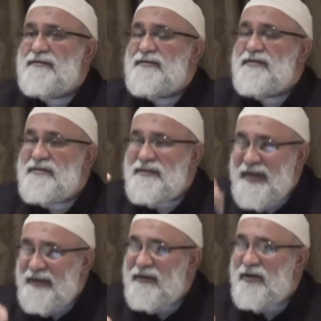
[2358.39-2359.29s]
this
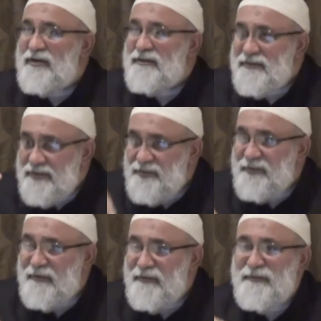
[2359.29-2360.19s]
deadlock, this
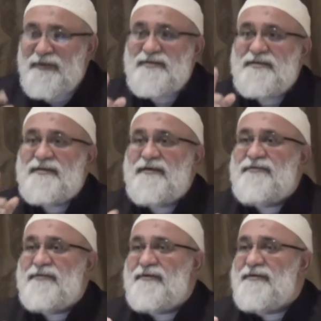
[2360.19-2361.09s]
problem, is
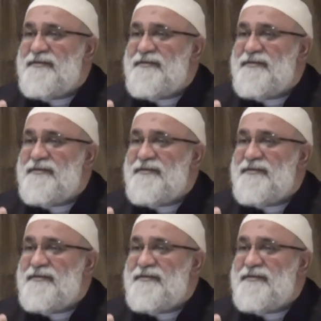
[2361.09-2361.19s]
rifq,